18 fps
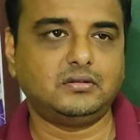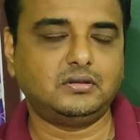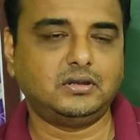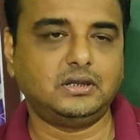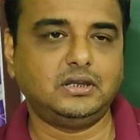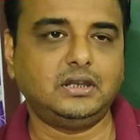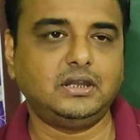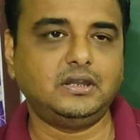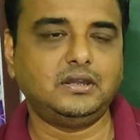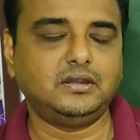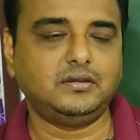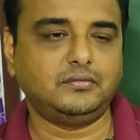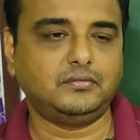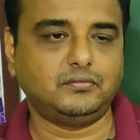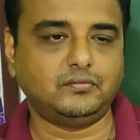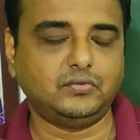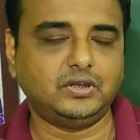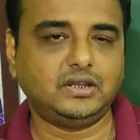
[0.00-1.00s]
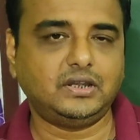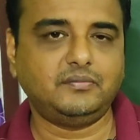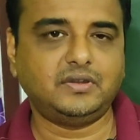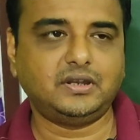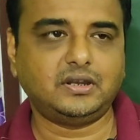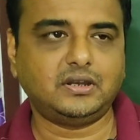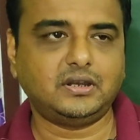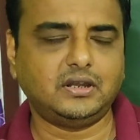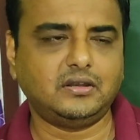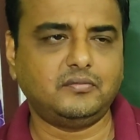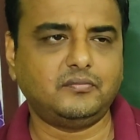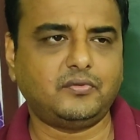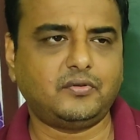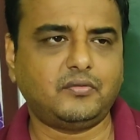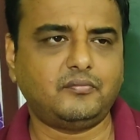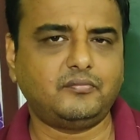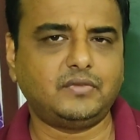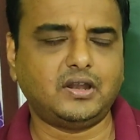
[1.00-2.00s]
in a weekly manner, and
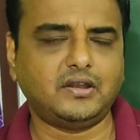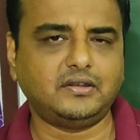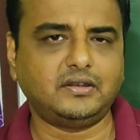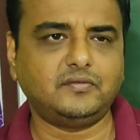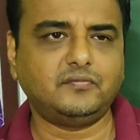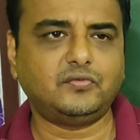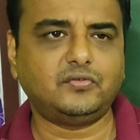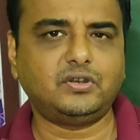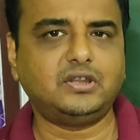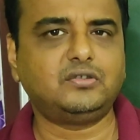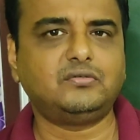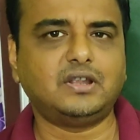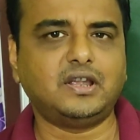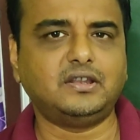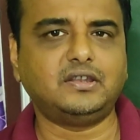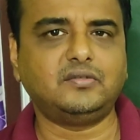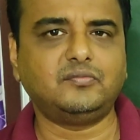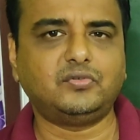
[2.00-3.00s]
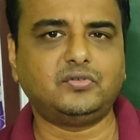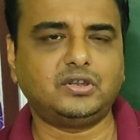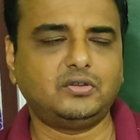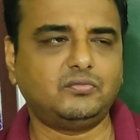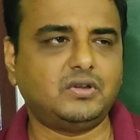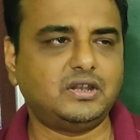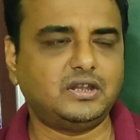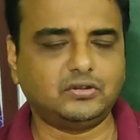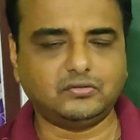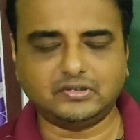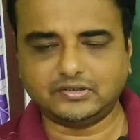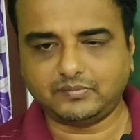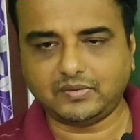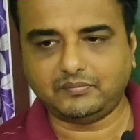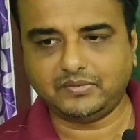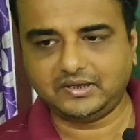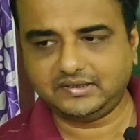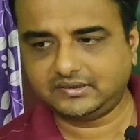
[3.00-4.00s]
from 1940 to 1941 it was
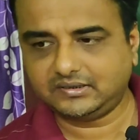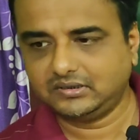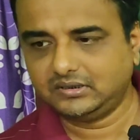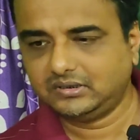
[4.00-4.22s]
published.